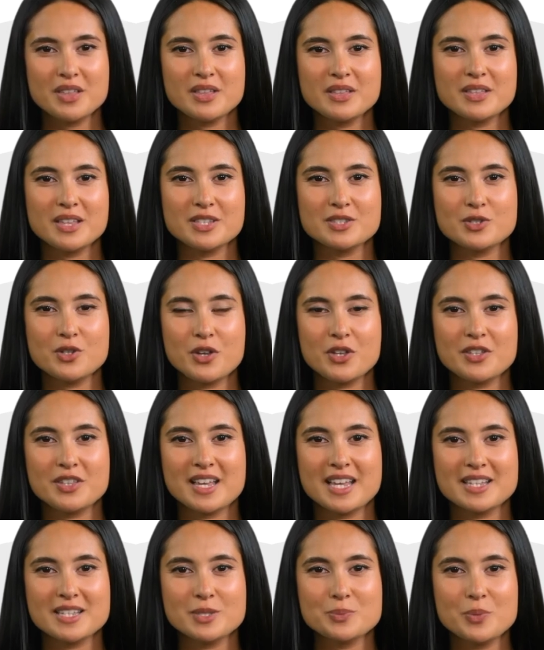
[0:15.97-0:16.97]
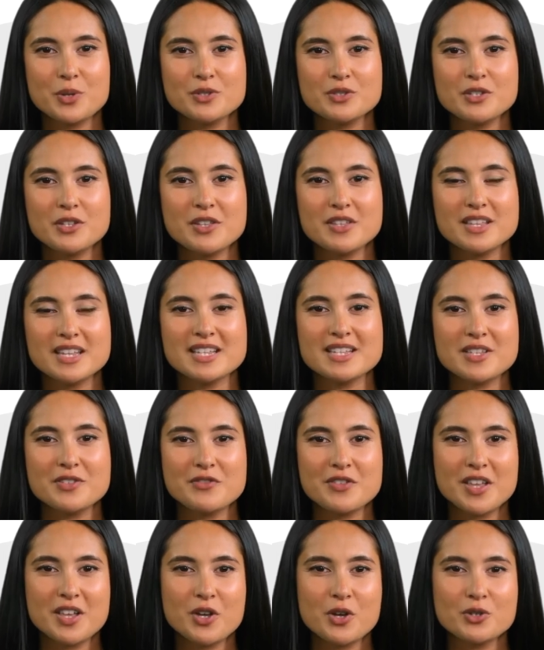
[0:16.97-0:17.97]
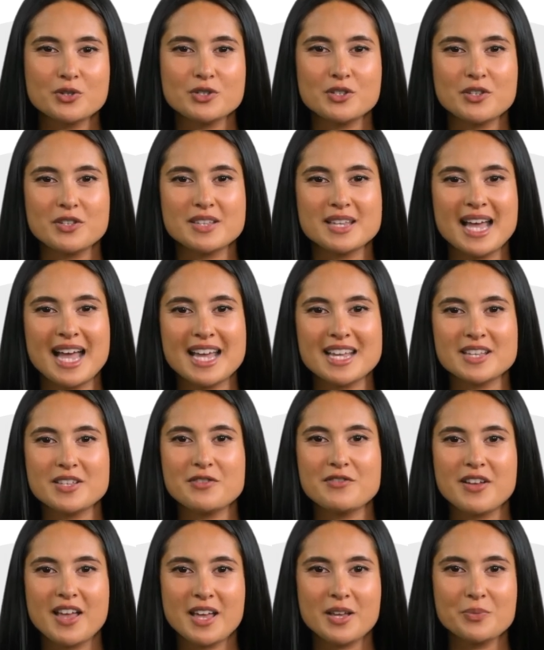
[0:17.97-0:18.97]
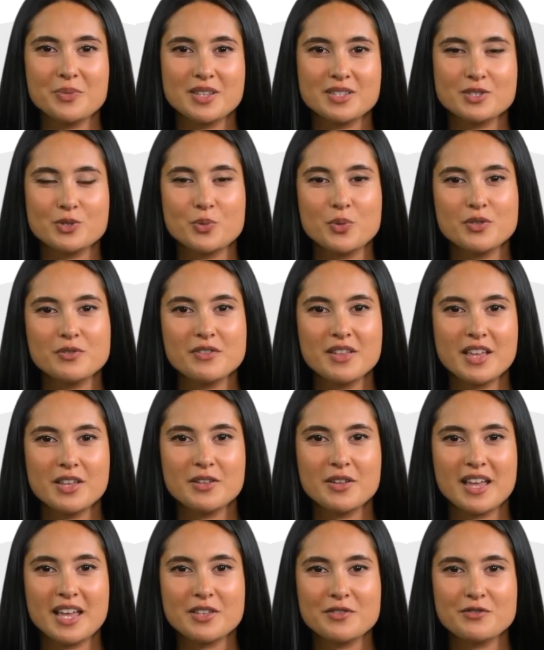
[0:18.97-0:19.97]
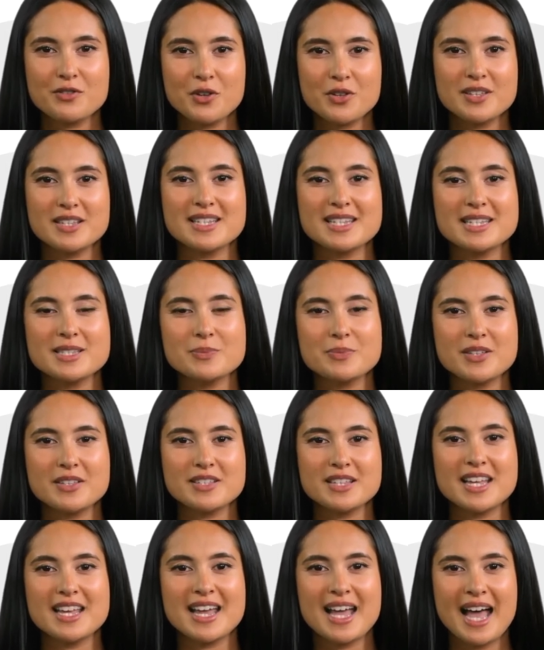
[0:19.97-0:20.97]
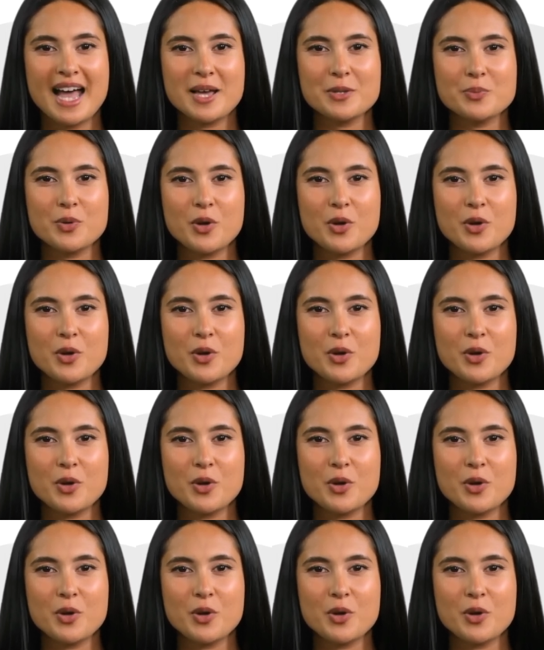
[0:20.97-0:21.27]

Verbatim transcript: This early exposure to different cultures and environments would later influence his music and